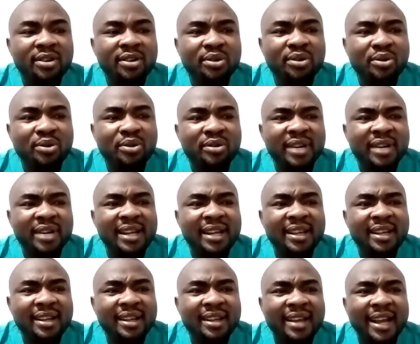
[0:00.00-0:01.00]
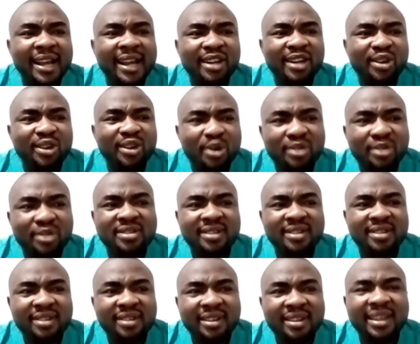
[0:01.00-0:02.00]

you really cannot